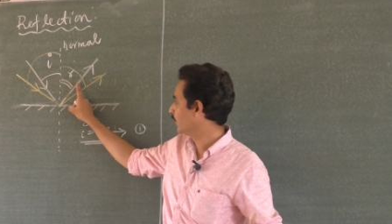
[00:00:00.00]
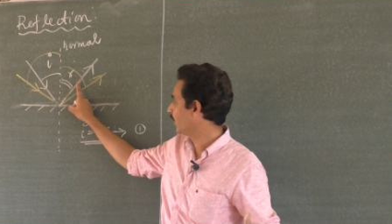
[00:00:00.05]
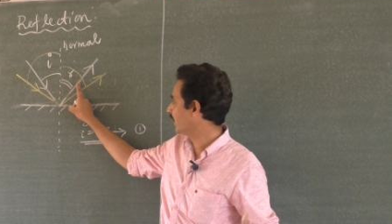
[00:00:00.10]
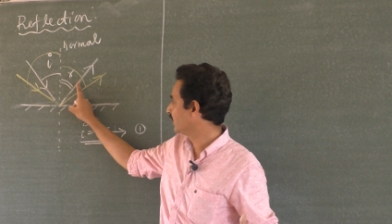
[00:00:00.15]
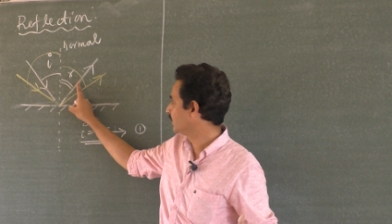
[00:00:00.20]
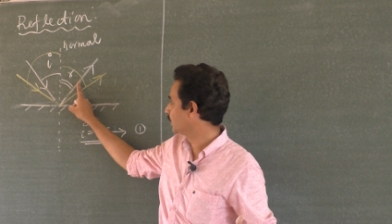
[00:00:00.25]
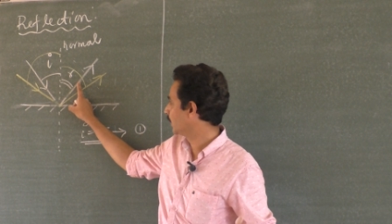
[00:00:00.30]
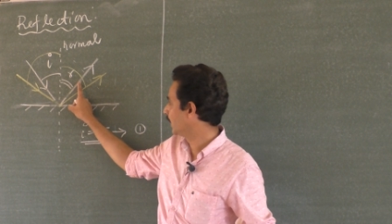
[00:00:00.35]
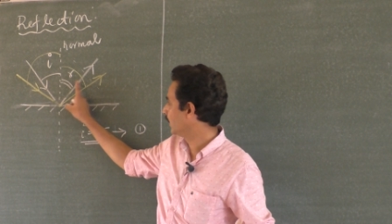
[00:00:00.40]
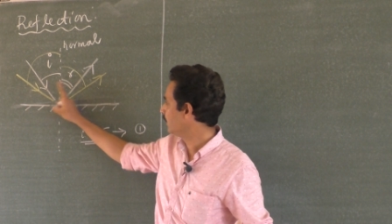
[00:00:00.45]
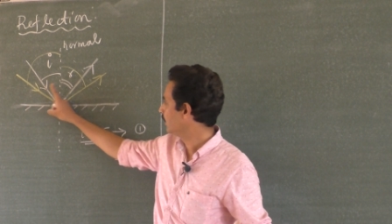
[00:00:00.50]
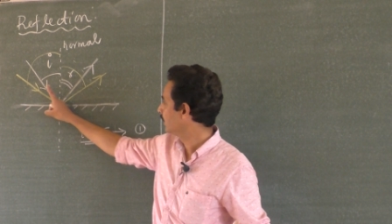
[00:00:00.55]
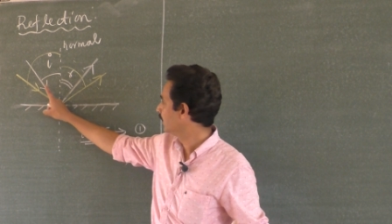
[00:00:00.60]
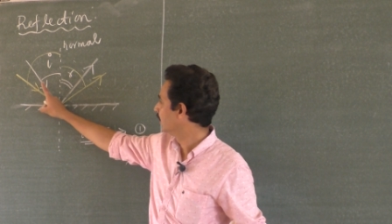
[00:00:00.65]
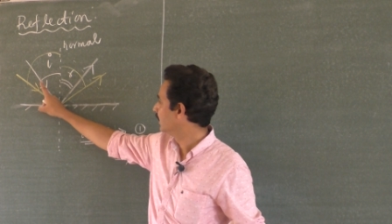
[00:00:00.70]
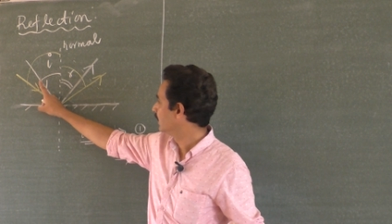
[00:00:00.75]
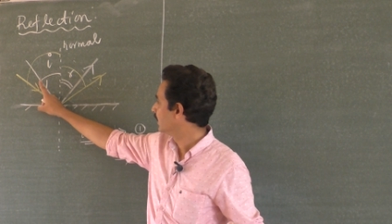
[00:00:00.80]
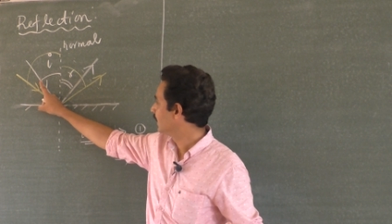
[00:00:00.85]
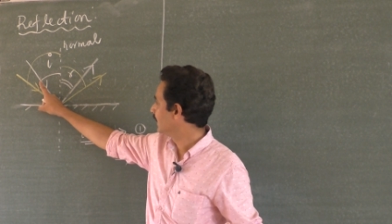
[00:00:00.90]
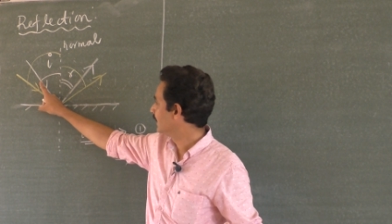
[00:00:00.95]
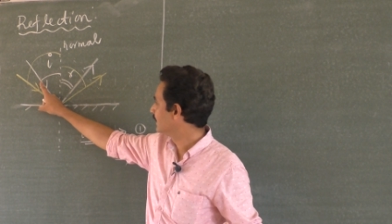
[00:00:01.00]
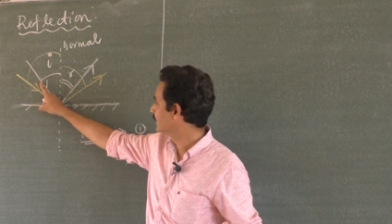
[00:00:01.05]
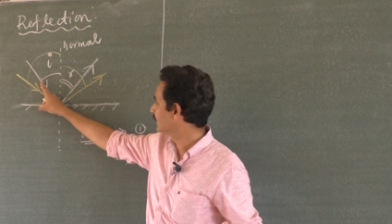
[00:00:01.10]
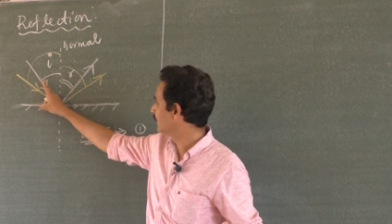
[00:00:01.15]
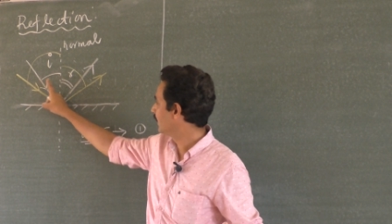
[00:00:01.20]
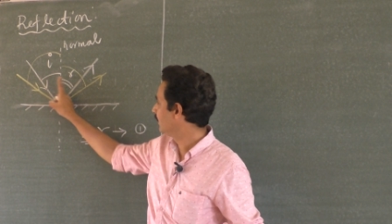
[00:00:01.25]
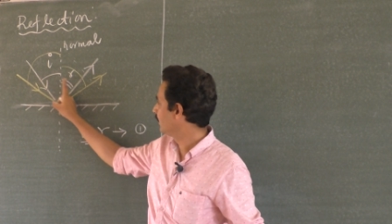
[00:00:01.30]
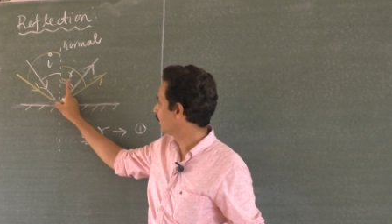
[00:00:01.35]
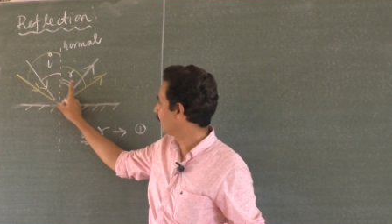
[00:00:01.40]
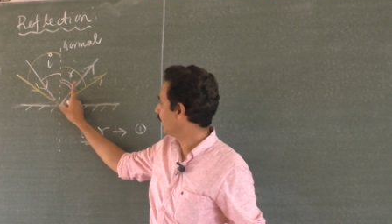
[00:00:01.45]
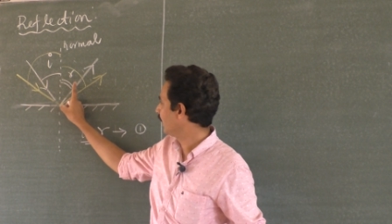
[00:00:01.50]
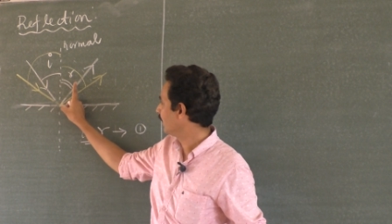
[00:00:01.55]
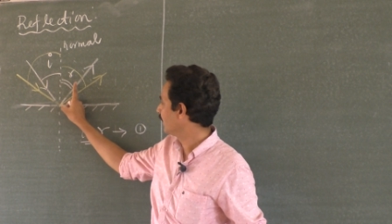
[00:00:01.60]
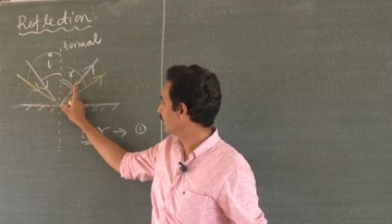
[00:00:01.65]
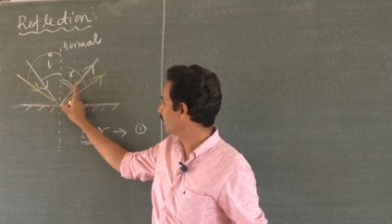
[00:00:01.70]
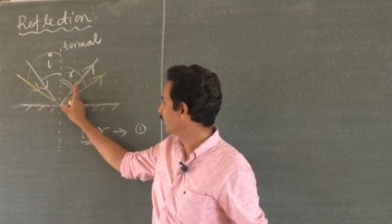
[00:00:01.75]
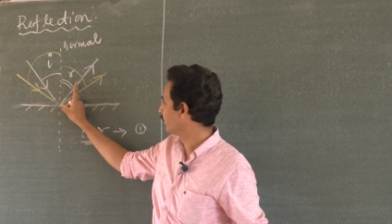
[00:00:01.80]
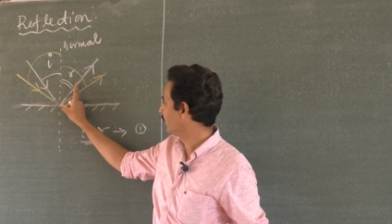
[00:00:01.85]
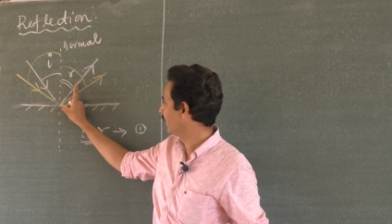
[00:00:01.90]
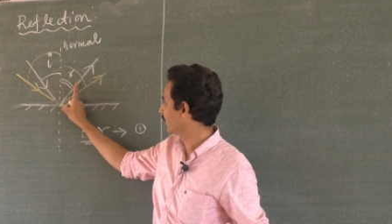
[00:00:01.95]
white one, incident ray,
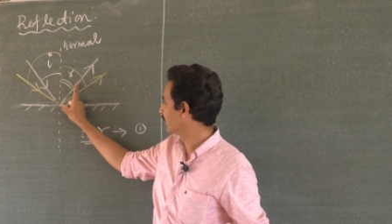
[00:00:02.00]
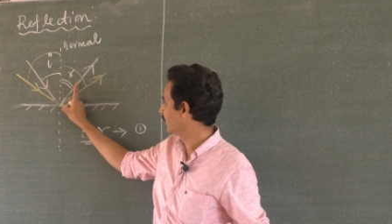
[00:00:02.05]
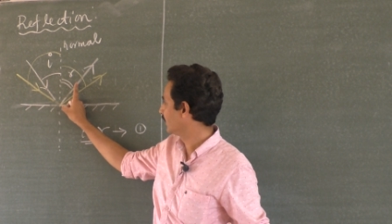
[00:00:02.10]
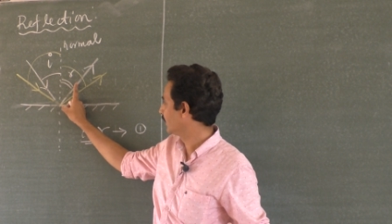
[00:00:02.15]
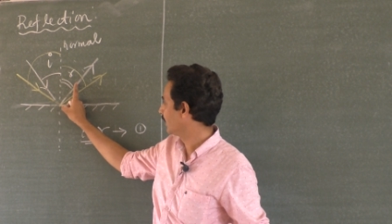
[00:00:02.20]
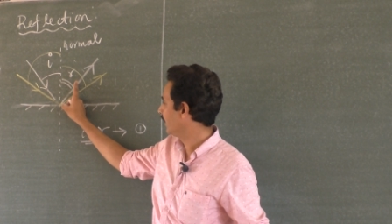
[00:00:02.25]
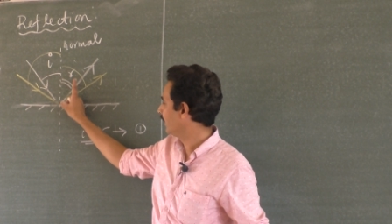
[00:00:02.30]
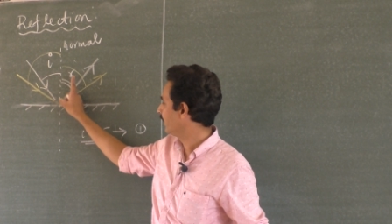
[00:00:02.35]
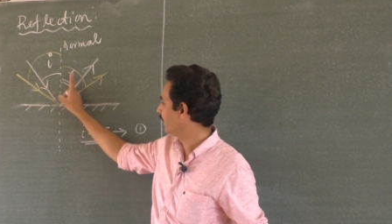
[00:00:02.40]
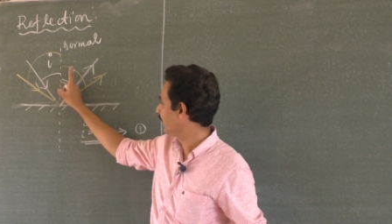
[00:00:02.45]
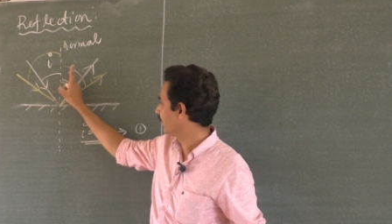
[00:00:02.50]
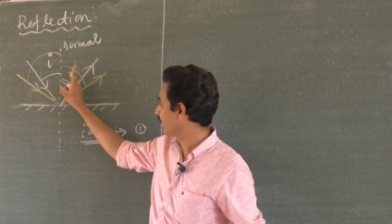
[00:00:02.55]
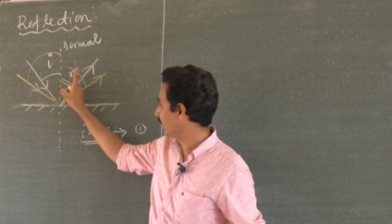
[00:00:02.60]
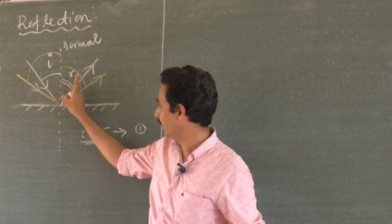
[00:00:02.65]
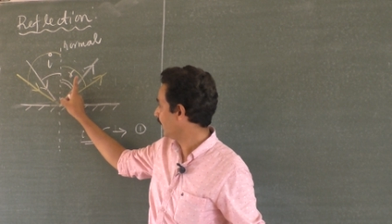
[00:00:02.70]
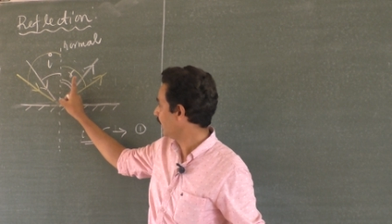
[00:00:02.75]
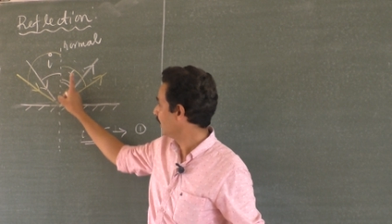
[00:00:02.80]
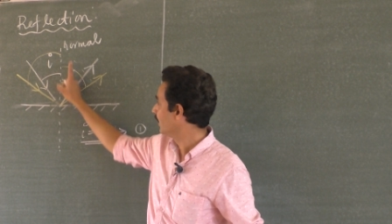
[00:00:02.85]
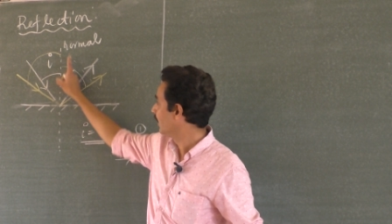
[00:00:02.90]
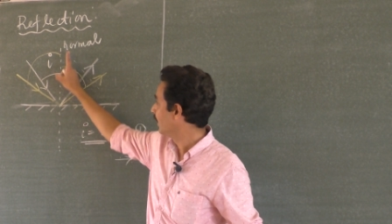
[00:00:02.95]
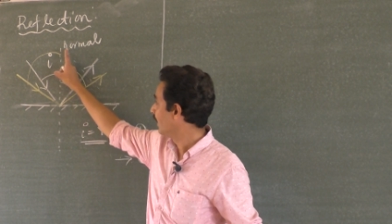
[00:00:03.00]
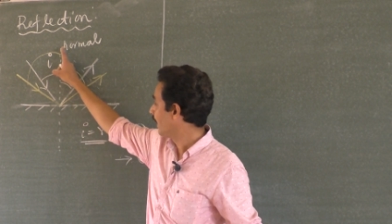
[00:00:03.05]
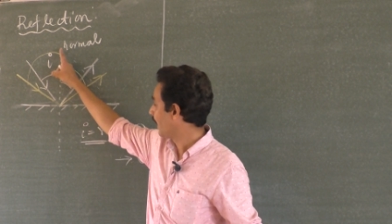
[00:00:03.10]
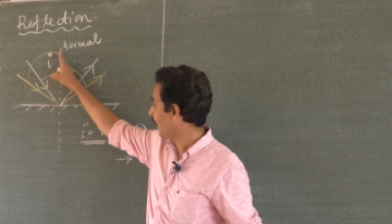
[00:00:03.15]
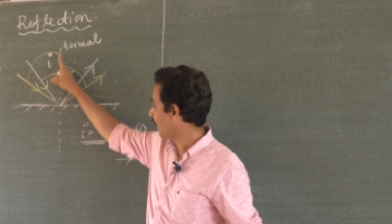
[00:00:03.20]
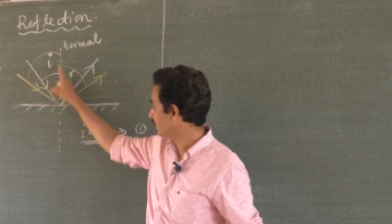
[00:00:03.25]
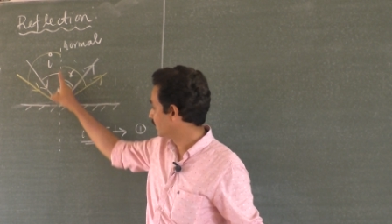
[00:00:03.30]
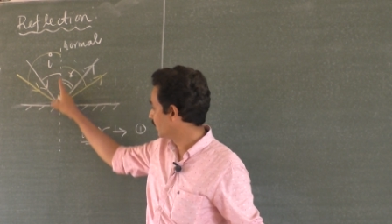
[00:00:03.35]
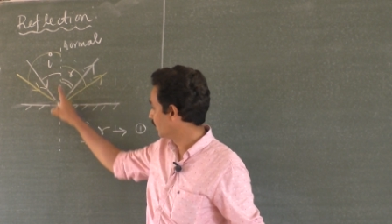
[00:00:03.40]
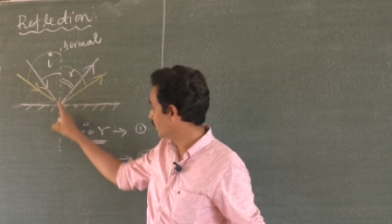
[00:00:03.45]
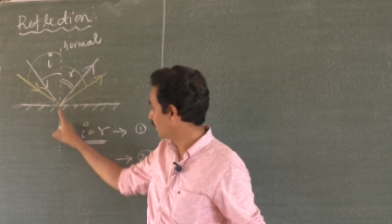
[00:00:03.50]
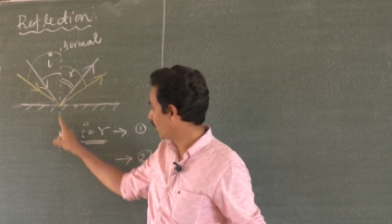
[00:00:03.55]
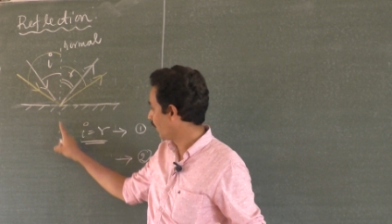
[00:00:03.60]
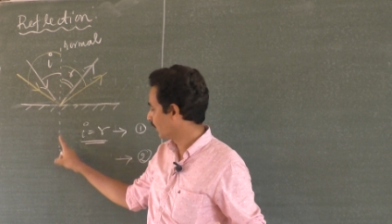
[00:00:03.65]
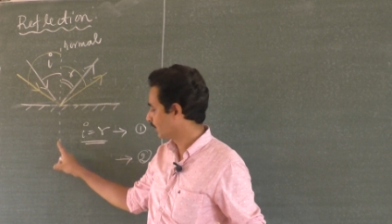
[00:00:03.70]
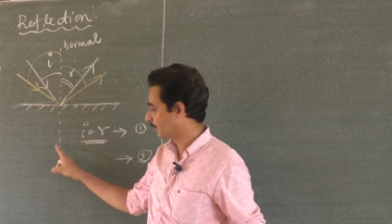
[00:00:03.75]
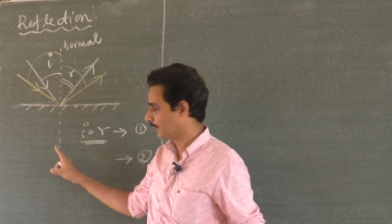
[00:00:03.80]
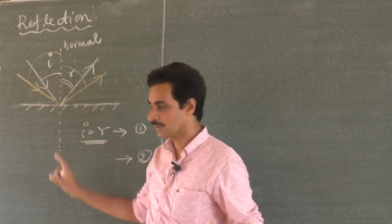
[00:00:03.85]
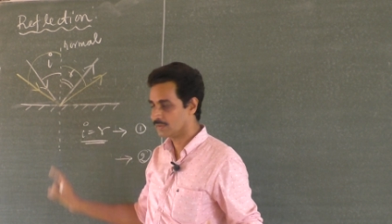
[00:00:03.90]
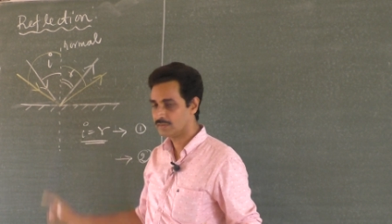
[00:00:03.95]
reflected ray, ray and the
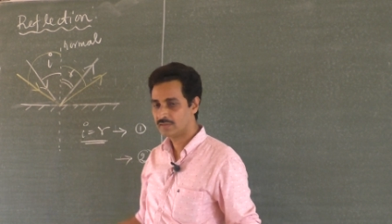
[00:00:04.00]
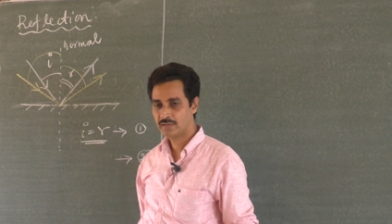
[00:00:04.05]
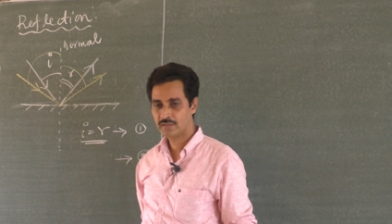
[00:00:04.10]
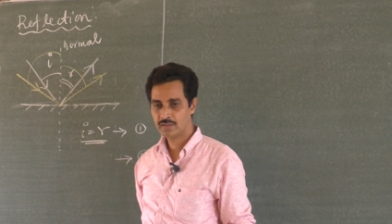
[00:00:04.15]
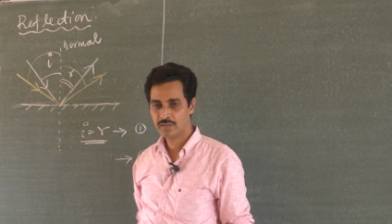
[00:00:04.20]
normal.